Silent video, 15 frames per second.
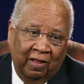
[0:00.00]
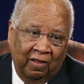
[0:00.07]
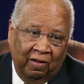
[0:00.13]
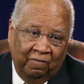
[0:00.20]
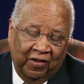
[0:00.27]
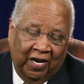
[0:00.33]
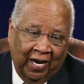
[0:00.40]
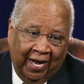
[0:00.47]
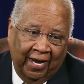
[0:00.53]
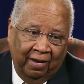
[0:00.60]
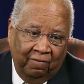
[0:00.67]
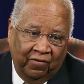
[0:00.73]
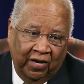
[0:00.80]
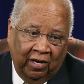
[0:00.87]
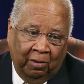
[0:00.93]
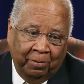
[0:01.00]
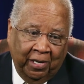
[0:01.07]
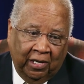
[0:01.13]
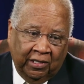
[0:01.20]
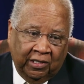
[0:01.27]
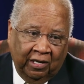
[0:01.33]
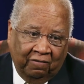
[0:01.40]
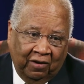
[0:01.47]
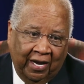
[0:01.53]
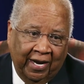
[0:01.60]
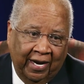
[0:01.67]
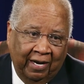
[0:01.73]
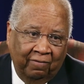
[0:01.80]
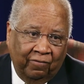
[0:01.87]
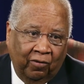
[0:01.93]
The availability of
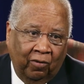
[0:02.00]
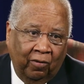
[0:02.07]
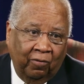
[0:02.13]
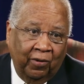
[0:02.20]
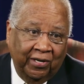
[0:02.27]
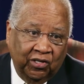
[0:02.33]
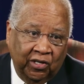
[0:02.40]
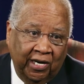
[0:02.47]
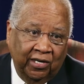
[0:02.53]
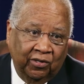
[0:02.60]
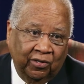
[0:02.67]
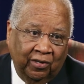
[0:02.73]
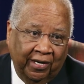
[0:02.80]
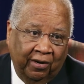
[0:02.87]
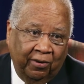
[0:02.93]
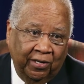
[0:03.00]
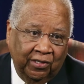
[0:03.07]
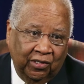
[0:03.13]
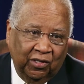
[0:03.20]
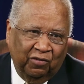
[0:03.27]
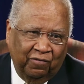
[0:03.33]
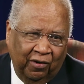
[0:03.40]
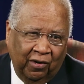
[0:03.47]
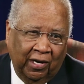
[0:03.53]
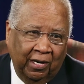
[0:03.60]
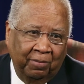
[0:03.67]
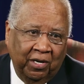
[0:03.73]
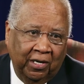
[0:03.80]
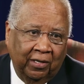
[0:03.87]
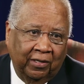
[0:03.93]
land for residential areas is very
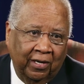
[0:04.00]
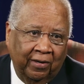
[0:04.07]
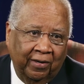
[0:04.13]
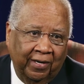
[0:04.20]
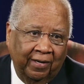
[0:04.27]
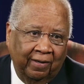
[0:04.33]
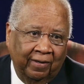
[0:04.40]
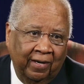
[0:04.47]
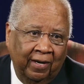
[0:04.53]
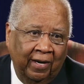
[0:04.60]
limited there now,